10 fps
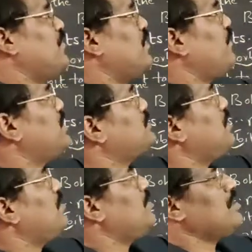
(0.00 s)
For first
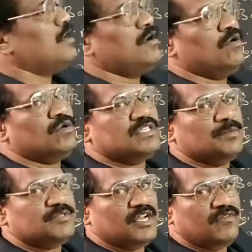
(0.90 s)
orbital, no
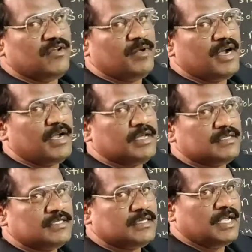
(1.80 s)
subshell will be
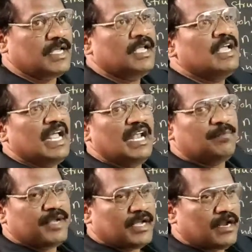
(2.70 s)
existing.
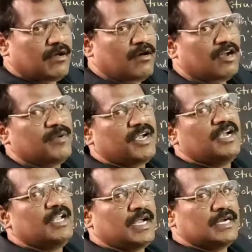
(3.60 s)
Elliptical orbit
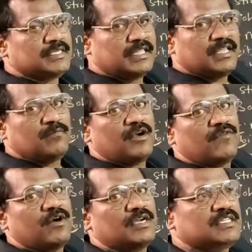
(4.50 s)
indicates nothing but
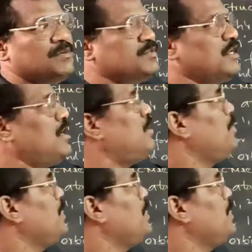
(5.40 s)
what? Subshell.